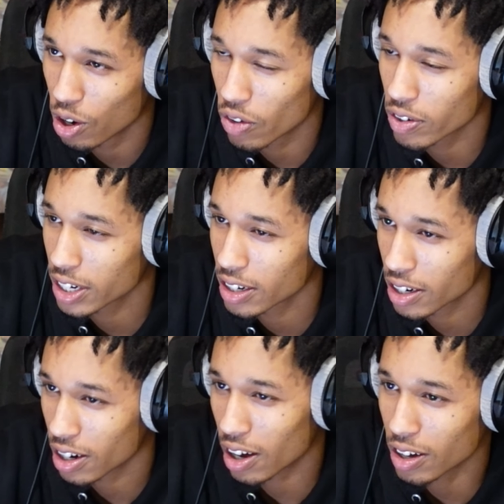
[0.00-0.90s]
over here
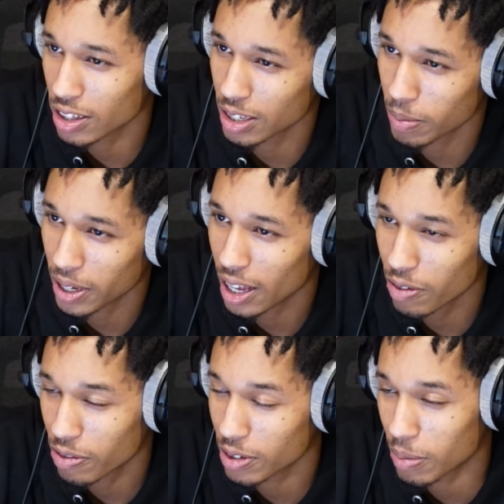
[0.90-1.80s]
in Auckland, man? I
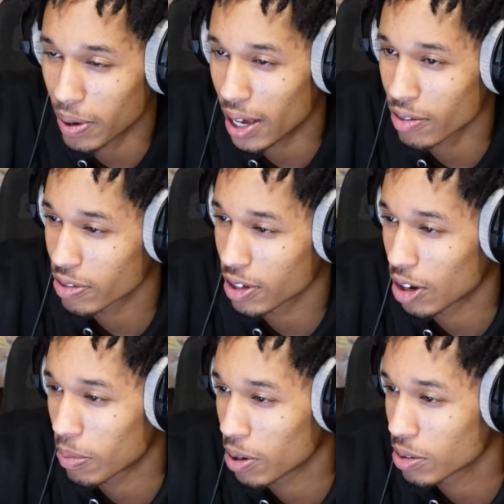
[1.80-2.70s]
feel bad for y'all,
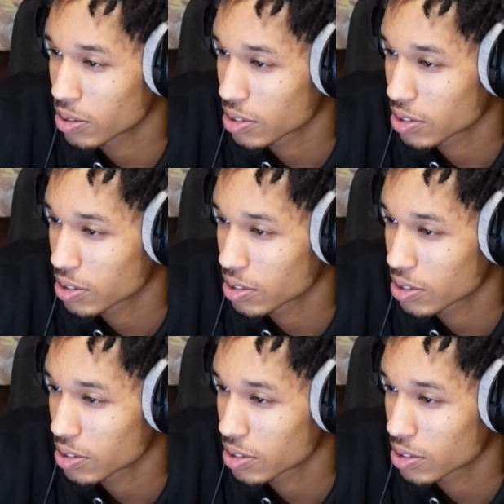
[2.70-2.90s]
bro.